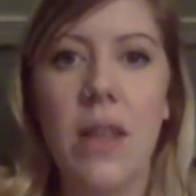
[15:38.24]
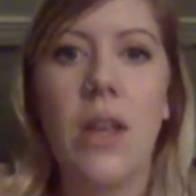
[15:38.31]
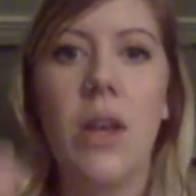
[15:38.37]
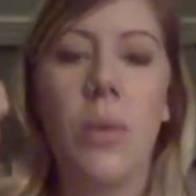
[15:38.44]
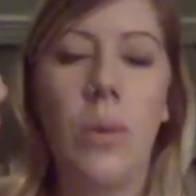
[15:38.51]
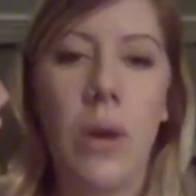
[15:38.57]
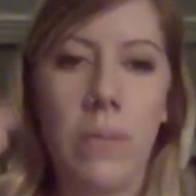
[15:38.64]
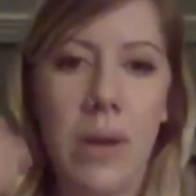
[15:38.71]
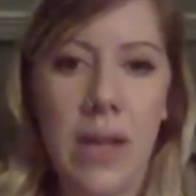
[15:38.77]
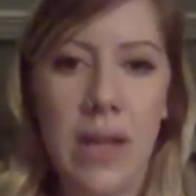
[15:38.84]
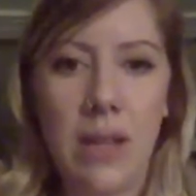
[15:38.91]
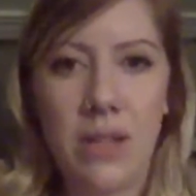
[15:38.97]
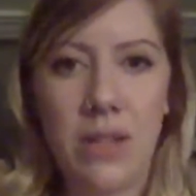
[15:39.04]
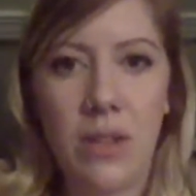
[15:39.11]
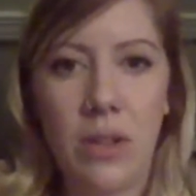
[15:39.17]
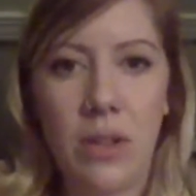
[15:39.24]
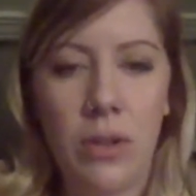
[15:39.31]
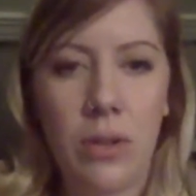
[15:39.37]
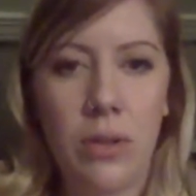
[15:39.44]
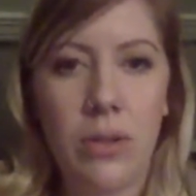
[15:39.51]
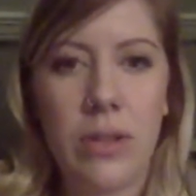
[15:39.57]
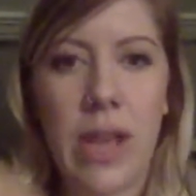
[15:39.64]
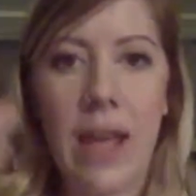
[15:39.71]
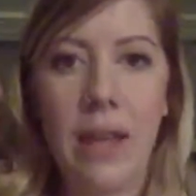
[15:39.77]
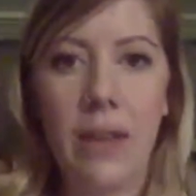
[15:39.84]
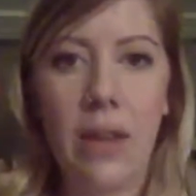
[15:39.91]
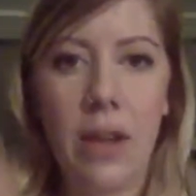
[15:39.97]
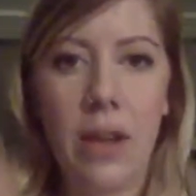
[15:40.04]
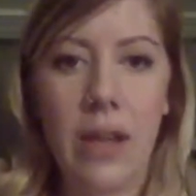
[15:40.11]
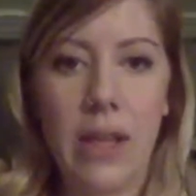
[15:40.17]
what my internal
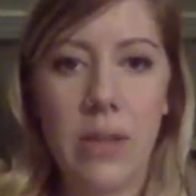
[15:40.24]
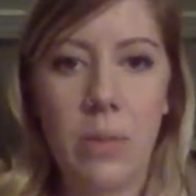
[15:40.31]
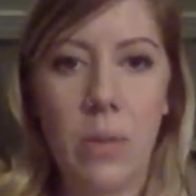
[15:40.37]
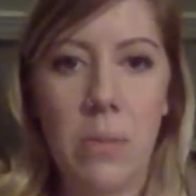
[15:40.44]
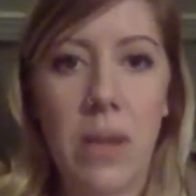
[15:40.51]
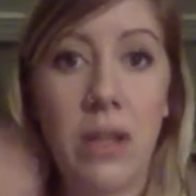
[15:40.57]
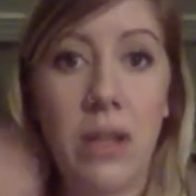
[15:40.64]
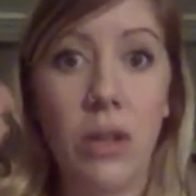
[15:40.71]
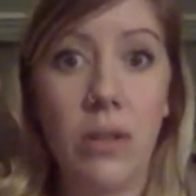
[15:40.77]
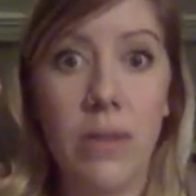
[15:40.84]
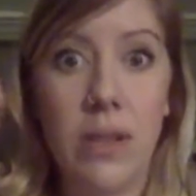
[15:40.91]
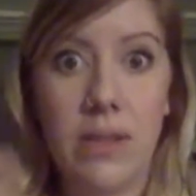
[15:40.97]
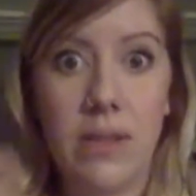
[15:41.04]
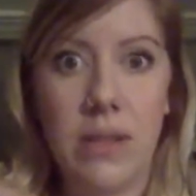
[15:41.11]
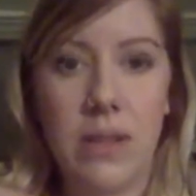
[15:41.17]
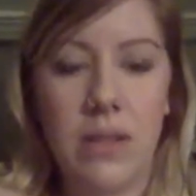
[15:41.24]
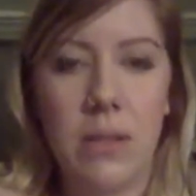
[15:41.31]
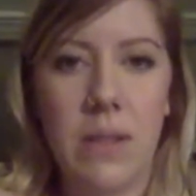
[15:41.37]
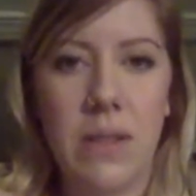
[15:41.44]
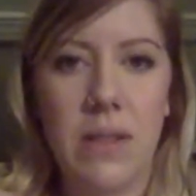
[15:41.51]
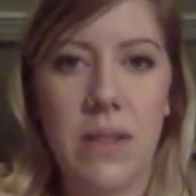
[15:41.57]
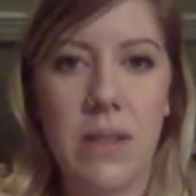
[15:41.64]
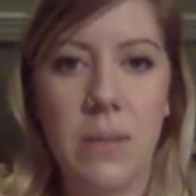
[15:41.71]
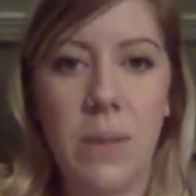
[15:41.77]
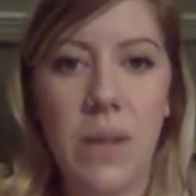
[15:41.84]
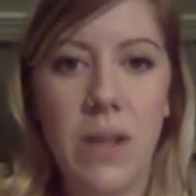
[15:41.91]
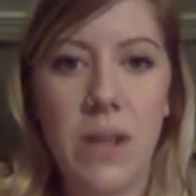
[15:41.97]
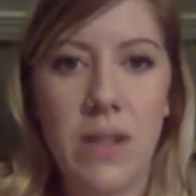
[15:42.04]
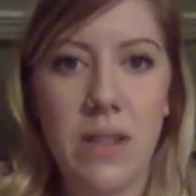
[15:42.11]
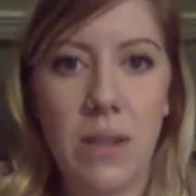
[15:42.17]
dialogue is, what my nervous system is
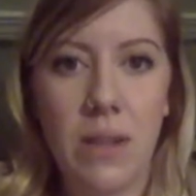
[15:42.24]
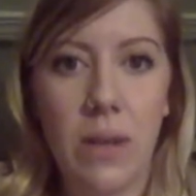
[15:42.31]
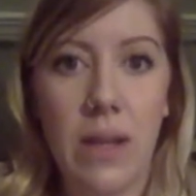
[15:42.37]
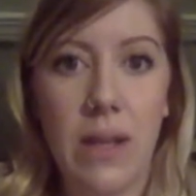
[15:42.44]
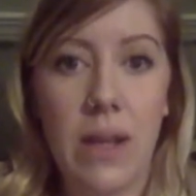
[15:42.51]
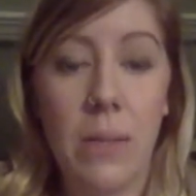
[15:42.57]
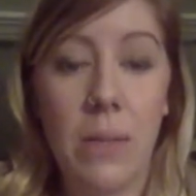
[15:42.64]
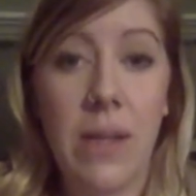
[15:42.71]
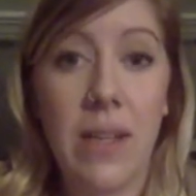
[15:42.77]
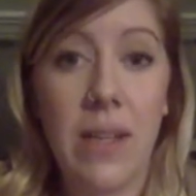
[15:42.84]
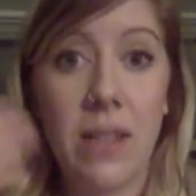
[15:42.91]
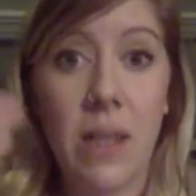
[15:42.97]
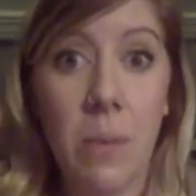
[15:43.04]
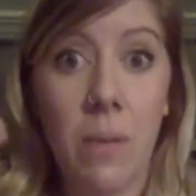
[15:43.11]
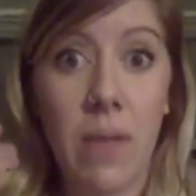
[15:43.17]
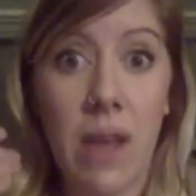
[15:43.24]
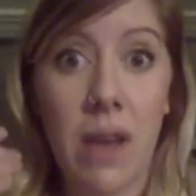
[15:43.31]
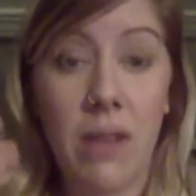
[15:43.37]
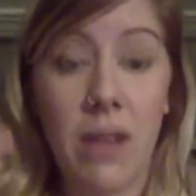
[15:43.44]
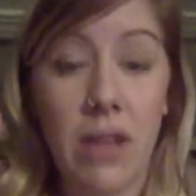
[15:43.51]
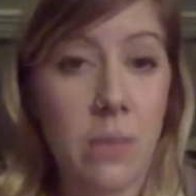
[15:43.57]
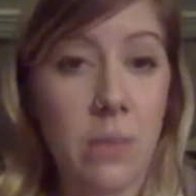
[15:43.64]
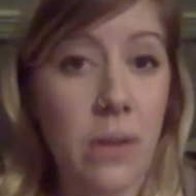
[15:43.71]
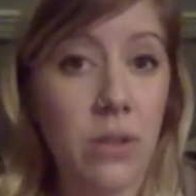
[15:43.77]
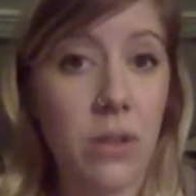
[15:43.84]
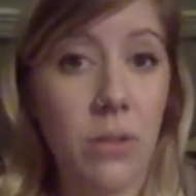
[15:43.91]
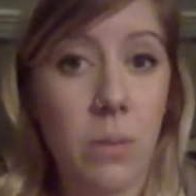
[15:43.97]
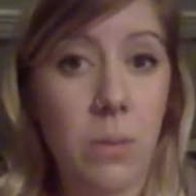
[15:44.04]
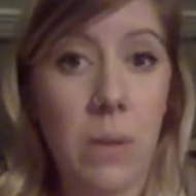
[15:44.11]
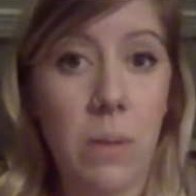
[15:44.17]
experiencing right now, because some of that, especially
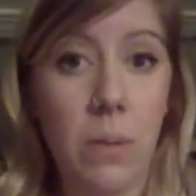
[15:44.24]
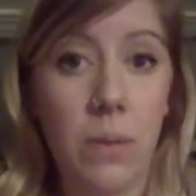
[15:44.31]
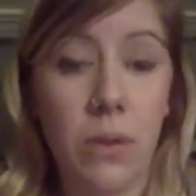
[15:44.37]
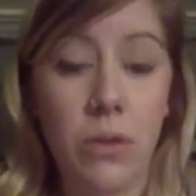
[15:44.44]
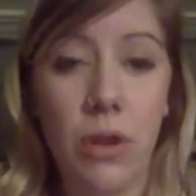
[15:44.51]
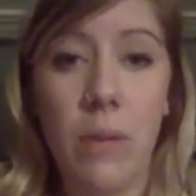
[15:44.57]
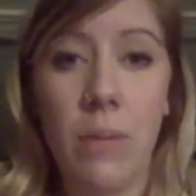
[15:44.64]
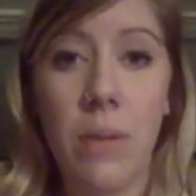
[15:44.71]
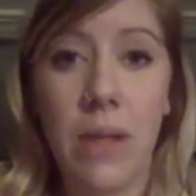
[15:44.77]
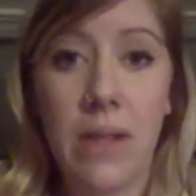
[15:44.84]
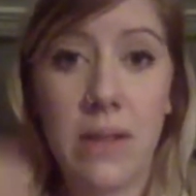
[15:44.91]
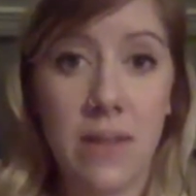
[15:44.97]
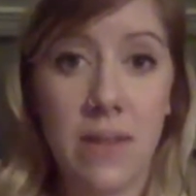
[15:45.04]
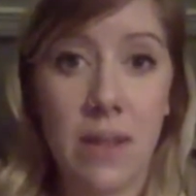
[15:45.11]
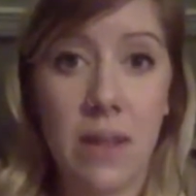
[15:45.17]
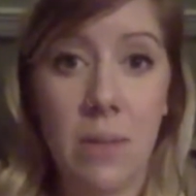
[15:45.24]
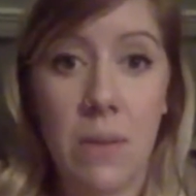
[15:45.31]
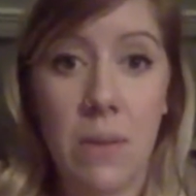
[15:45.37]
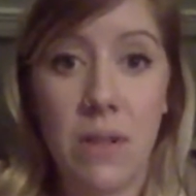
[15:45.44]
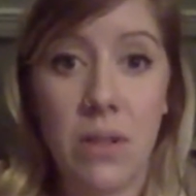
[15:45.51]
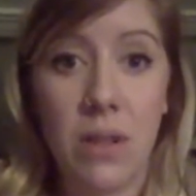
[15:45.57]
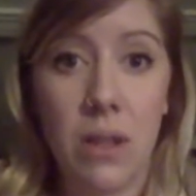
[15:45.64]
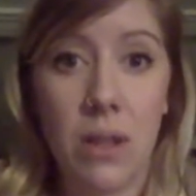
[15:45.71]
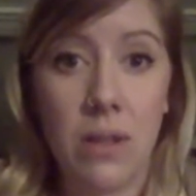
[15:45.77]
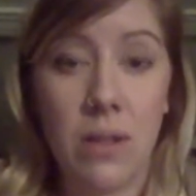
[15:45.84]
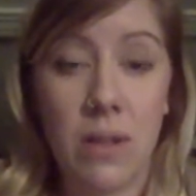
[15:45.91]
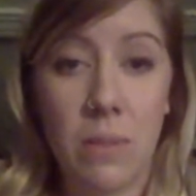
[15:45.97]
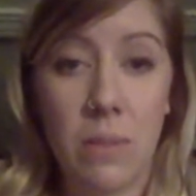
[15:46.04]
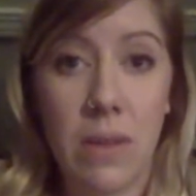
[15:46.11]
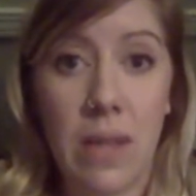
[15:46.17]
for people with trauma, can send them into the
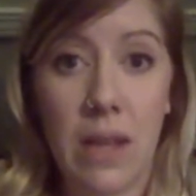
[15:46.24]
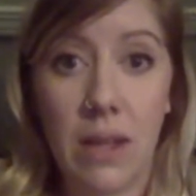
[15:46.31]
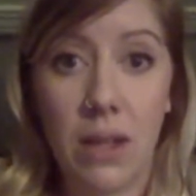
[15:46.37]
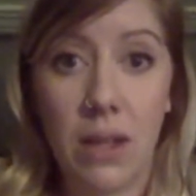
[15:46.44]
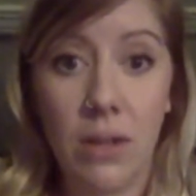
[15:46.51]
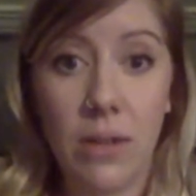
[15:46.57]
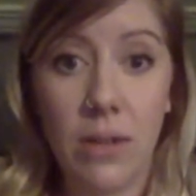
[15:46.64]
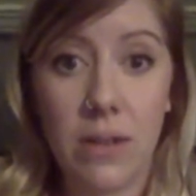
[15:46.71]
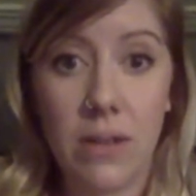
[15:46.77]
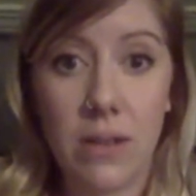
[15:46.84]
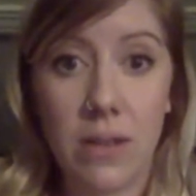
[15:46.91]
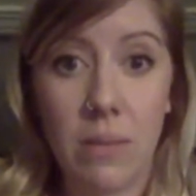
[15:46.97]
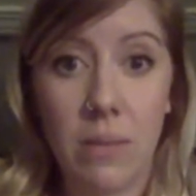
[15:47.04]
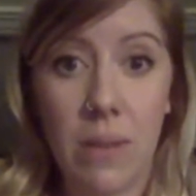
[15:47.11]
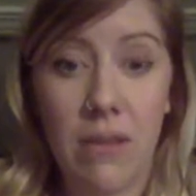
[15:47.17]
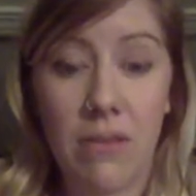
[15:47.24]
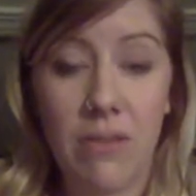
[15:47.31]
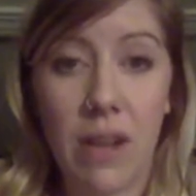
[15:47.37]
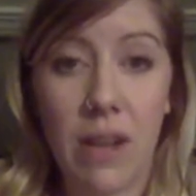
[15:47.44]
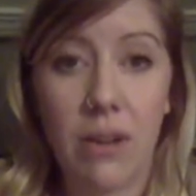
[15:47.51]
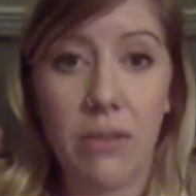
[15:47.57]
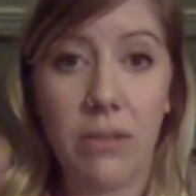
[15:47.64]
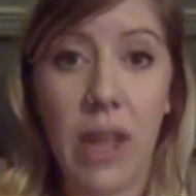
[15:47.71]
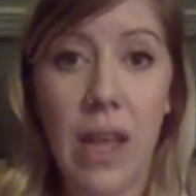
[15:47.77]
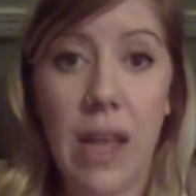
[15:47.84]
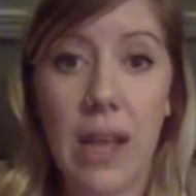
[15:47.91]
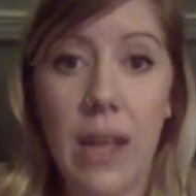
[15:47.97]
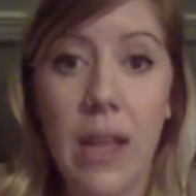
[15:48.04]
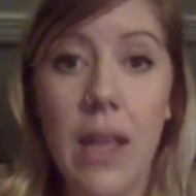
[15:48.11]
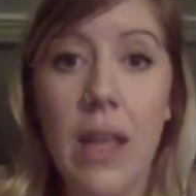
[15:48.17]
sympathetic nervous system, that fight or flight.